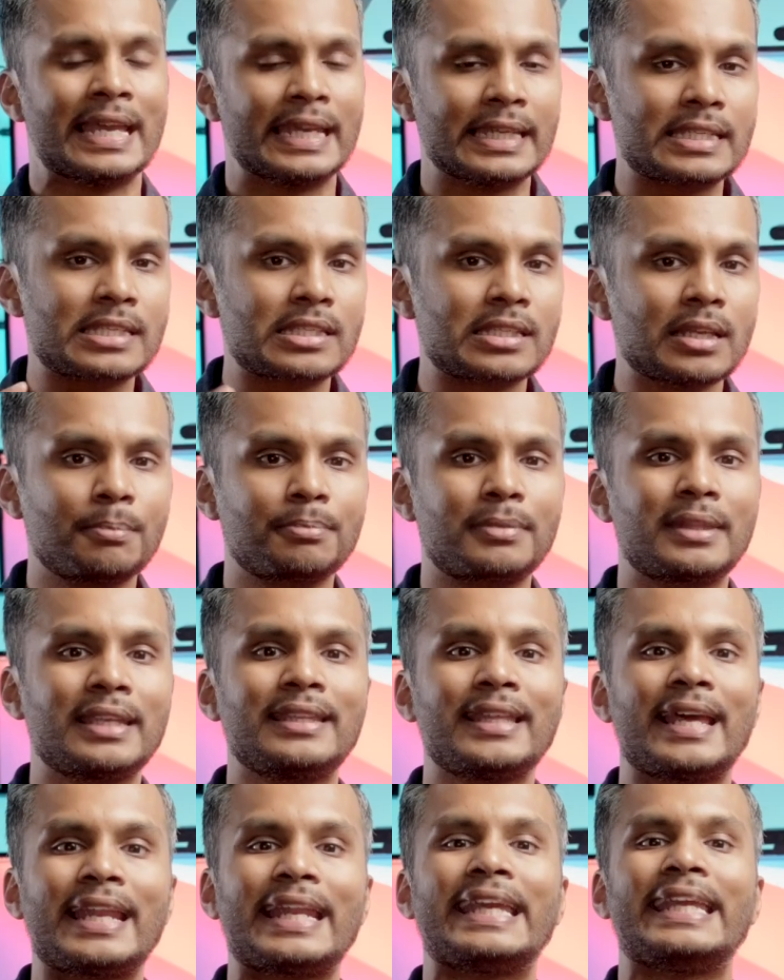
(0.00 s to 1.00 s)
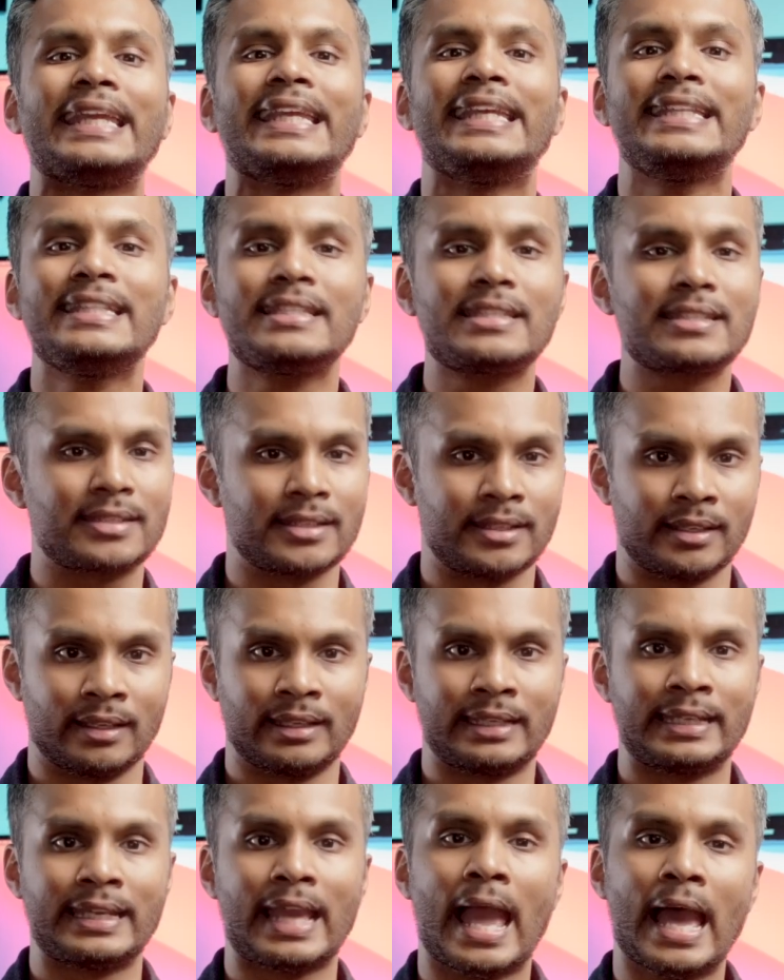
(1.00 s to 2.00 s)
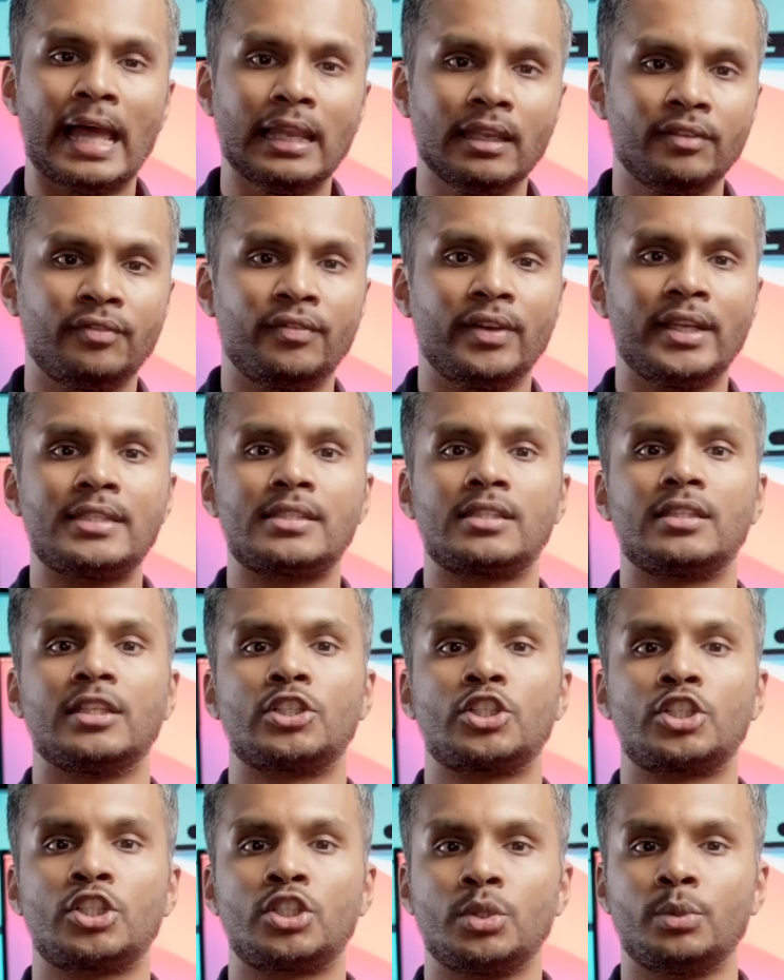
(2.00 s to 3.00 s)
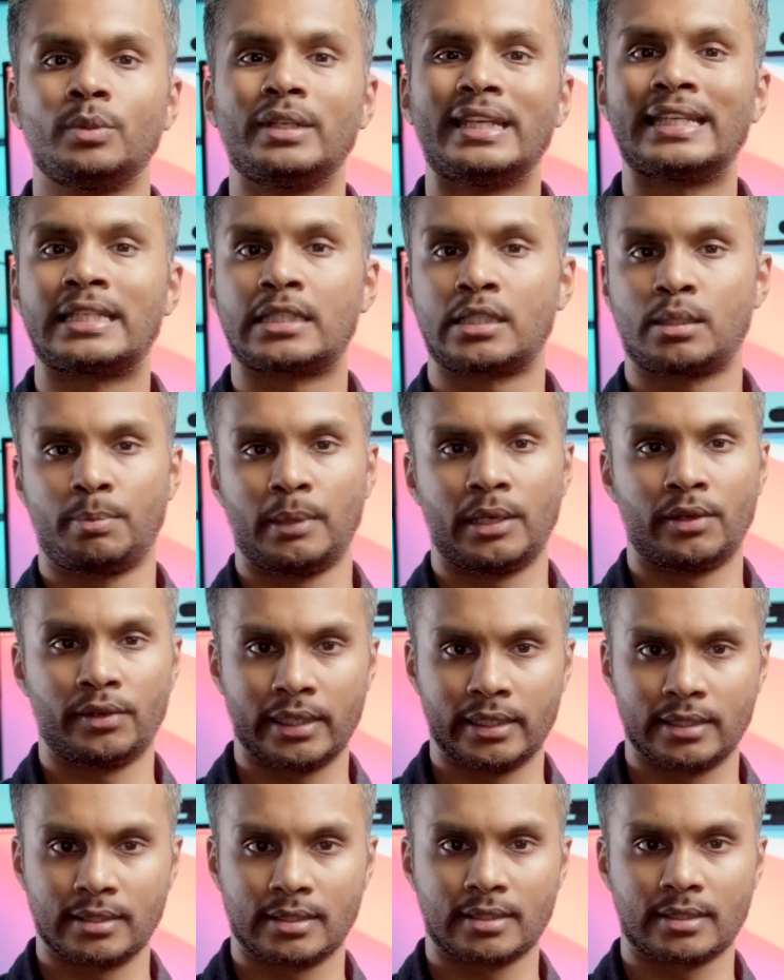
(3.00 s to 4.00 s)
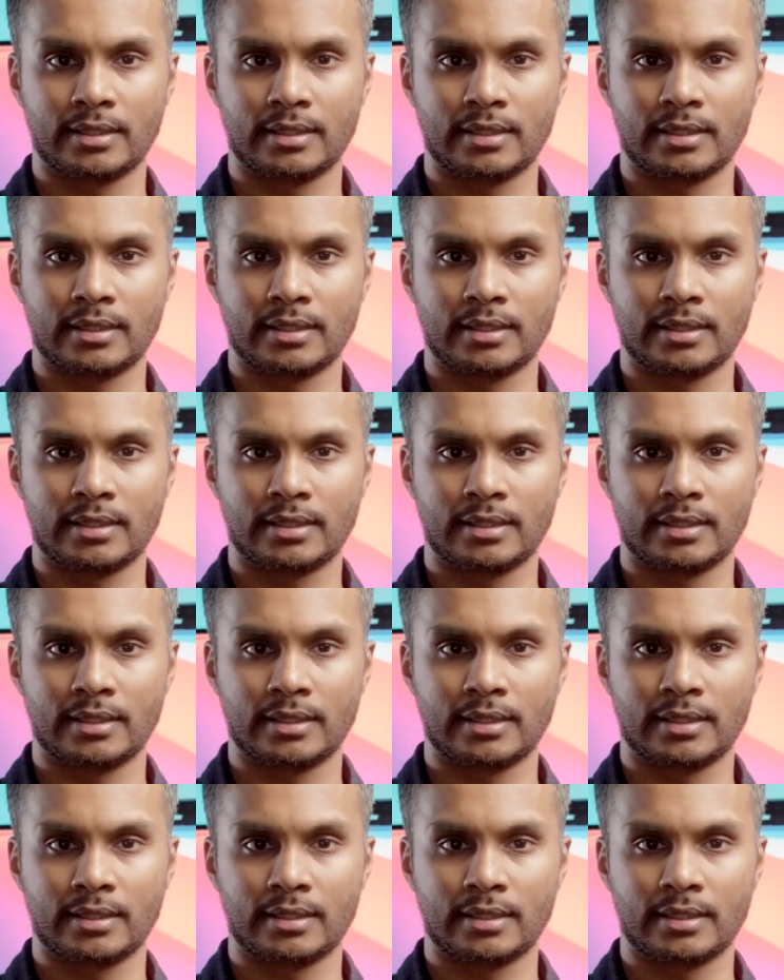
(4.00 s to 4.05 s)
is something that instantly elevates the shoot experience.